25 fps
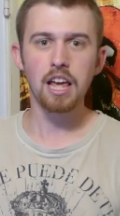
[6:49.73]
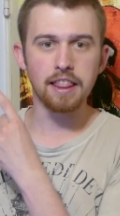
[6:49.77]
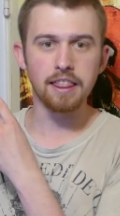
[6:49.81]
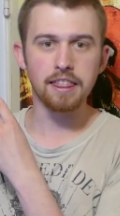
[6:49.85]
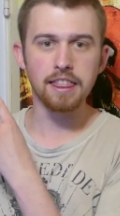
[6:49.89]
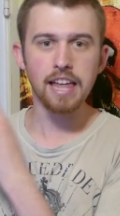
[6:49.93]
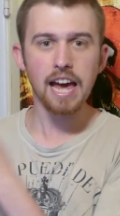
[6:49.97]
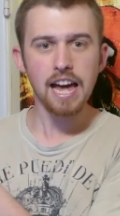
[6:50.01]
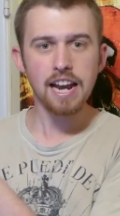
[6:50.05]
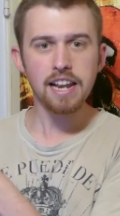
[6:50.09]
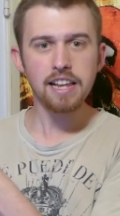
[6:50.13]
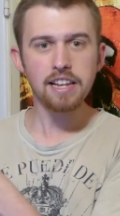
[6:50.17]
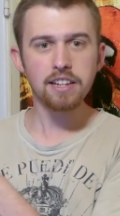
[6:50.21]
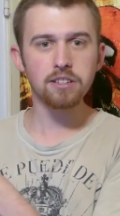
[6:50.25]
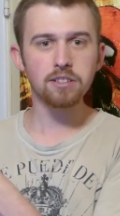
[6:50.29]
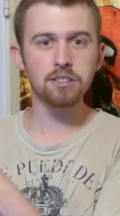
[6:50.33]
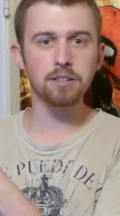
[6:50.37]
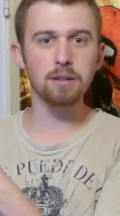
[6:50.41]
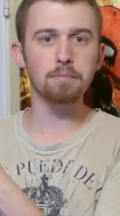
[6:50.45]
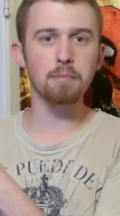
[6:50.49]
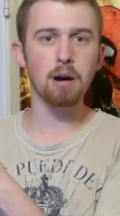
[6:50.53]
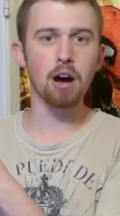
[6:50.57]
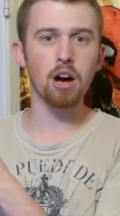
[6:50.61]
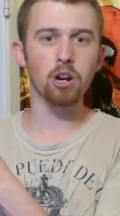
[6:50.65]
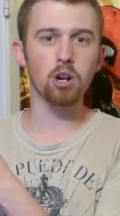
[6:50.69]
That is
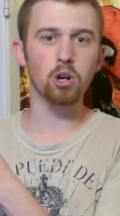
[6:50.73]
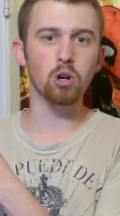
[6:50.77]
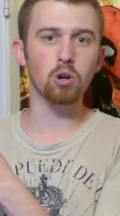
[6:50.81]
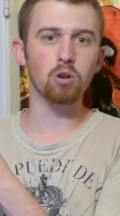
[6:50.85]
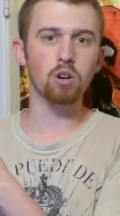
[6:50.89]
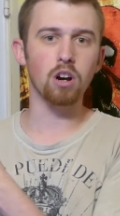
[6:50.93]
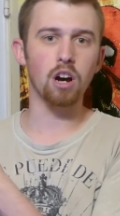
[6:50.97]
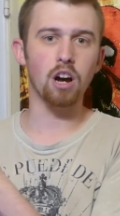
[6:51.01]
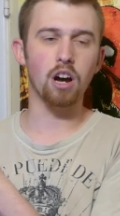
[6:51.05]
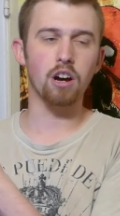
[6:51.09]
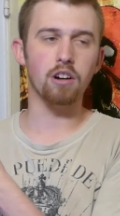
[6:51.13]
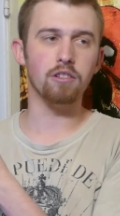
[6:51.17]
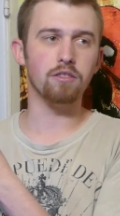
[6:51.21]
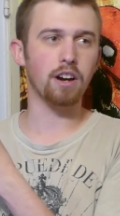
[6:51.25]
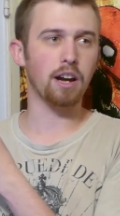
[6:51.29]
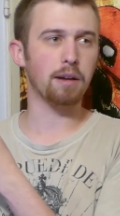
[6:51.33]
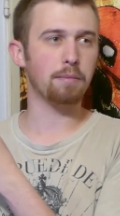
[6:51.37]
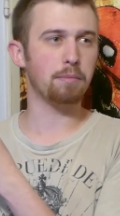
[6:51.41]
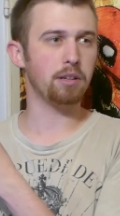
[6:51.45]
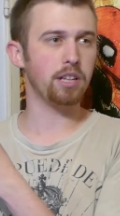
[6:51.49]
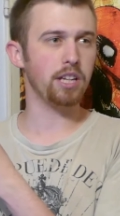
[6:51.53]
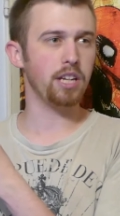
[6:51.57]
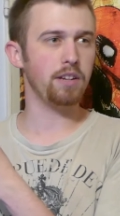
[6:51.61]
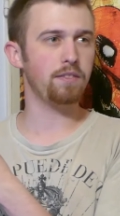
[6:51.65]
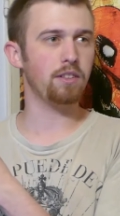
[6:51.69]
the motto of, I
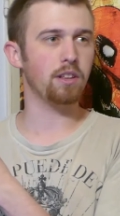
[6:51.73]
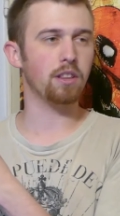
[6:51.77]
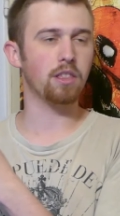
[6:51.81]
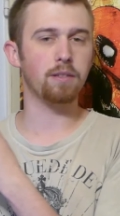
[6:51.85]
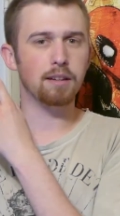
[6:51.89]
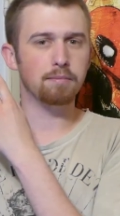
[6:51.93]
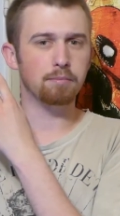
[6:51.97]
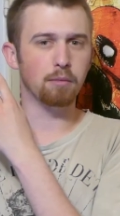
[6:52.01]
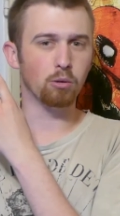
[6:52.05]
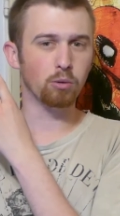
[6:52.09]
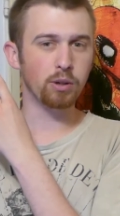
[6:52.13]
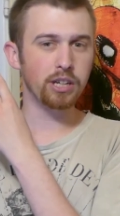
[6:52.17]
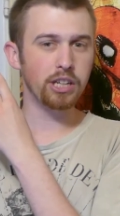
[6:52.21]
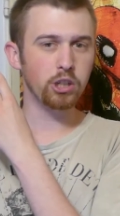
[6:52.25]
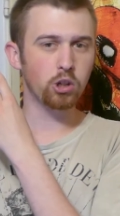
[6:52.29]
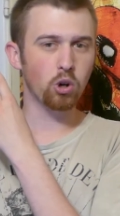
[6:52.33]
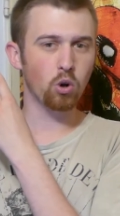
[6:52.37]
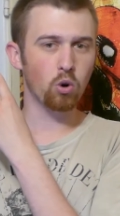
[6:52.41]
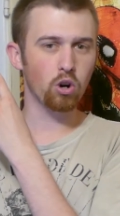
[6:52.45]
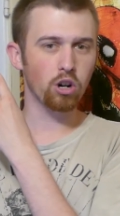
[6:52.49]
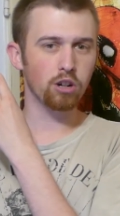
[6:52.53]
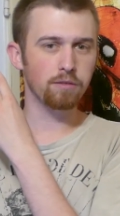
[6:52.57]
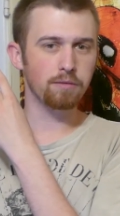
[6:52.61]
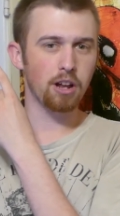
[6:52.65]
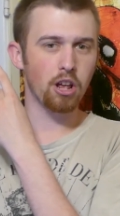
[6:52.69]
believe, the Marine
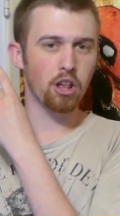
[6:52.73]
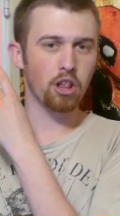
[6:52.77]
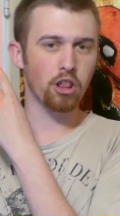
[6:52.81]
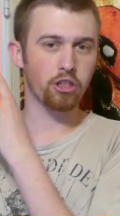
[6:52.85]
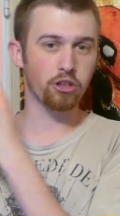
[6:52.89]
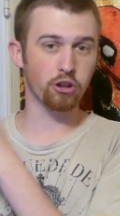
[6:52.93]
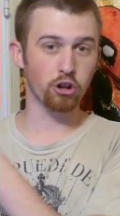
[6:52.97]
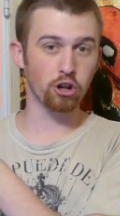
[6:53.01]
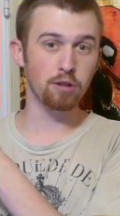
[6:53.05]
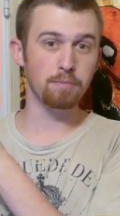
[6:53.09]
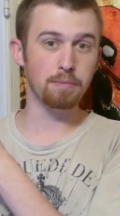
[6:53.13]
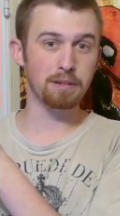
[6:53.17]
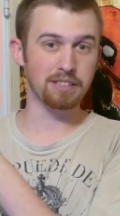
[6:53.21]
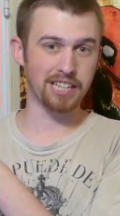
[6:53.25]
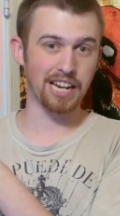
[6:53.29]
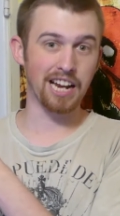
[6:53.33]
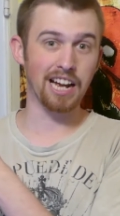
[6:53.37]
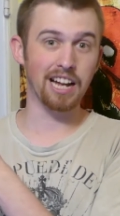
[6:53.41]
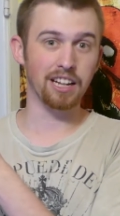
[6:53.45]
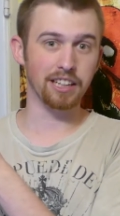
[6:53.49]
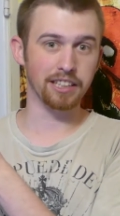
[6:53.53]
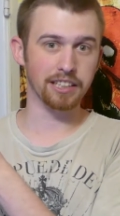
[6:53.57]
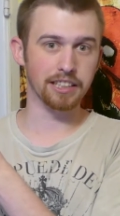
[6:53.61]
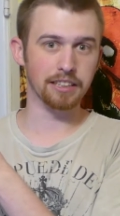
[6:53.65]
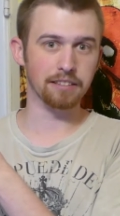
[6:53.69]
Corps 3rd
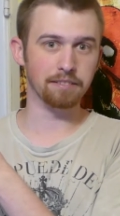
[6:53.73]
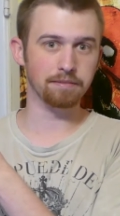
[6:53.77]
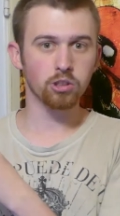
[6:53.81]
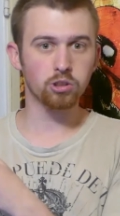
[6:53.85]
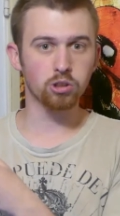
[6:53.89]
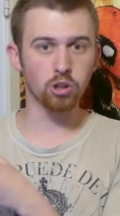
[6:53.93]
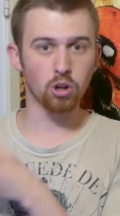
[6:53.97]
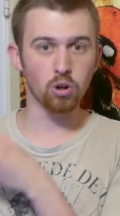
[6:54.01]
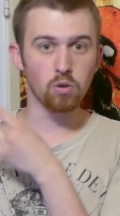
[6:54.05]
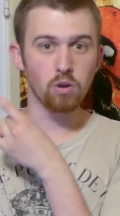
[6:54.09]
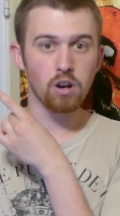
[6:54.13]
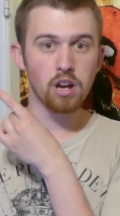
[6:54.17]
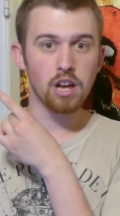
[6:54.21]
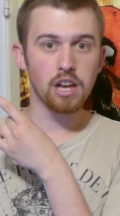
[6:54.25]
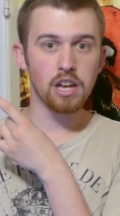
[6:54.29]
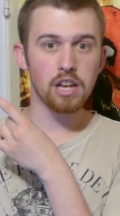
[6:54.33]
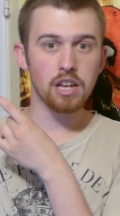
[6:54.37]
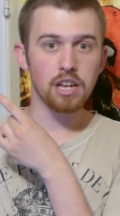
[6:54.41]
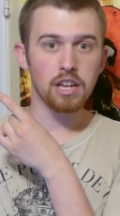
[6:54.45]
Battalion. So